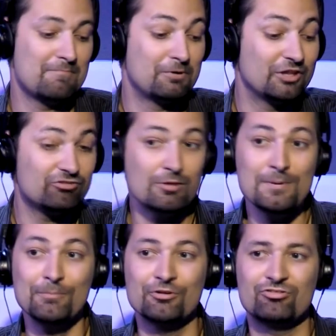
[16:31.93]
But then some
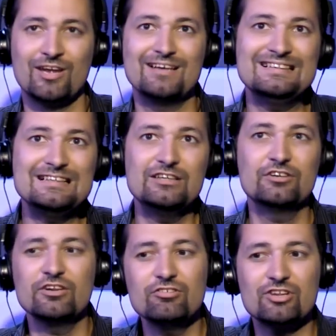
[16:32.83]
people would say, uh,
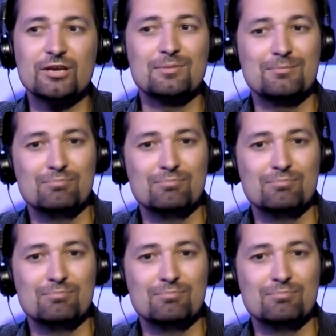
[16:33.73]
you just got to be